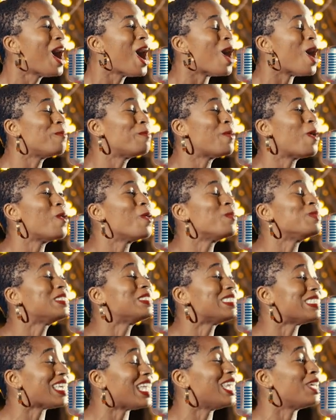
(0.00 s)
a poem
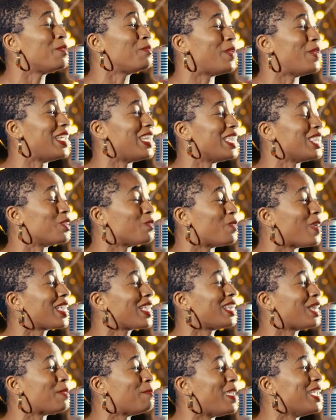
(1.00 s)
celebrating the
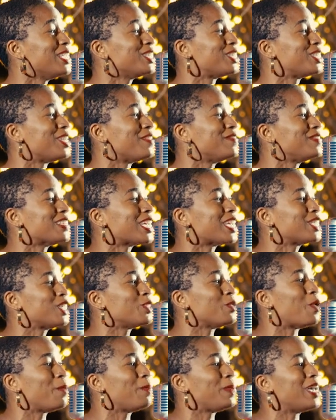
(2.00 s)
reclamation of
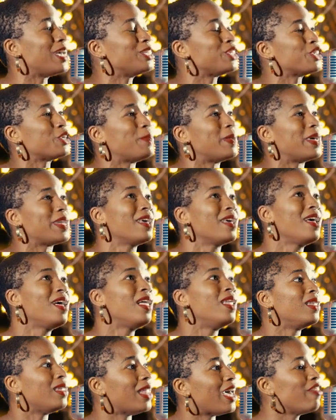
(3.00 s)
sexual pleasure, but
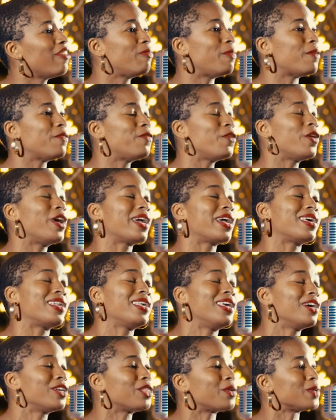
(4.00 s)
left before I could
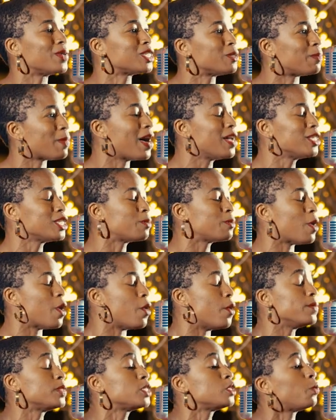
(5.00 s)
hear the response
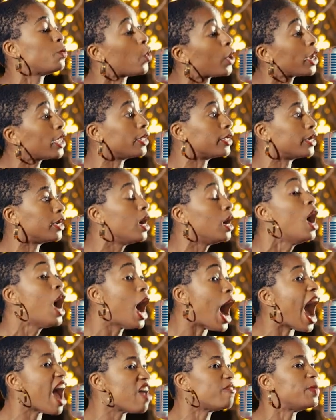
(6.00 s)
poem. Spoiler,
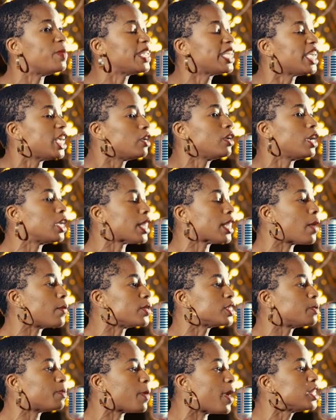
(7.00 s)
I've been hearing that
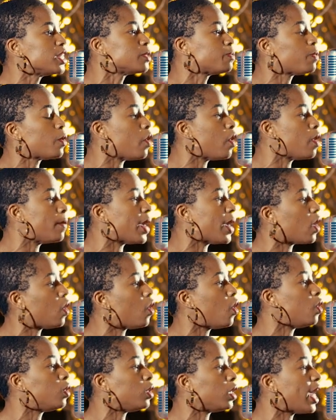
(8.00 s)
response poem my
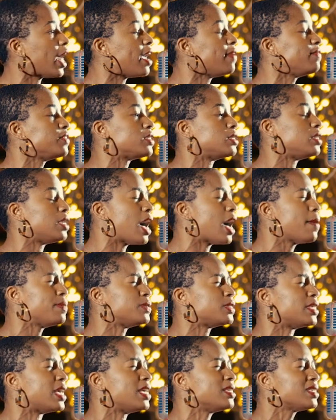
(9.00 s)
whole life.
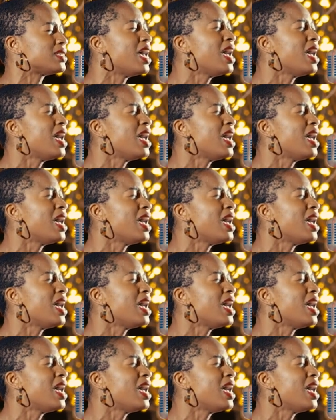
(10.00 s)
Synopsis